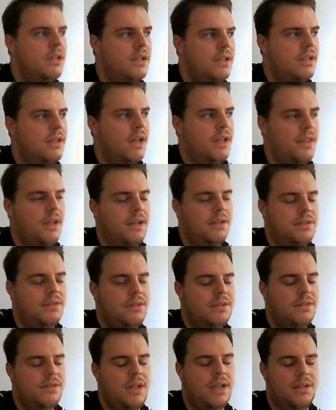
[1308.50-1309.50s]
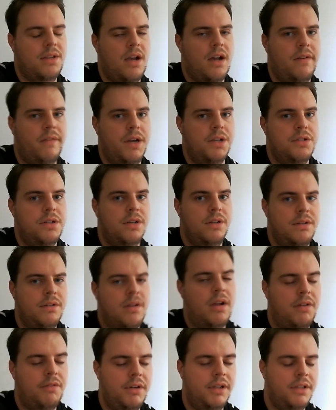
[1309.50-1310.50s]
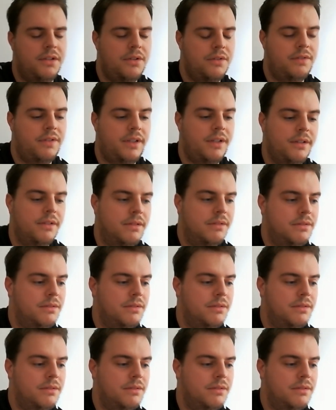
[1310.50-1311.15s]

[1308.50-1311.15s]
That's heart-wrenching. I really do feel